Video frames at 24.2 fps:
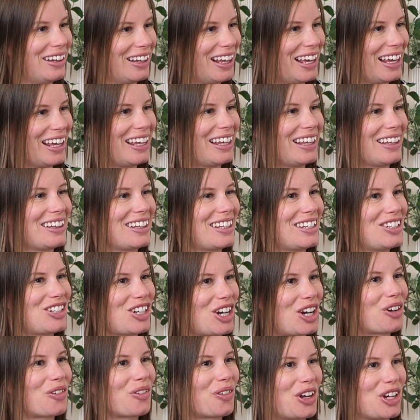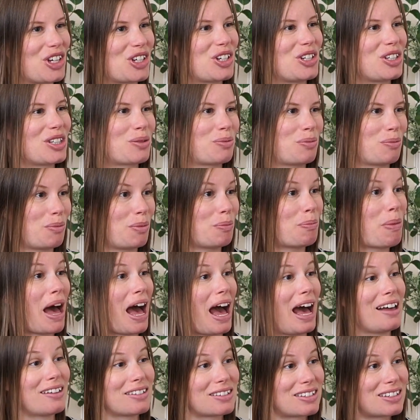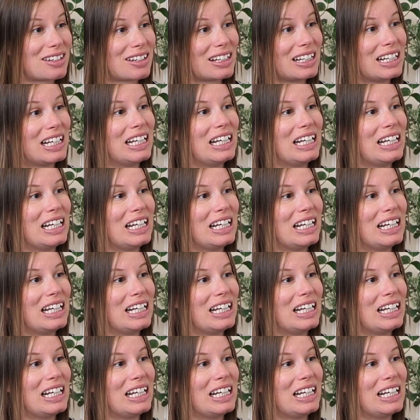like the generations past,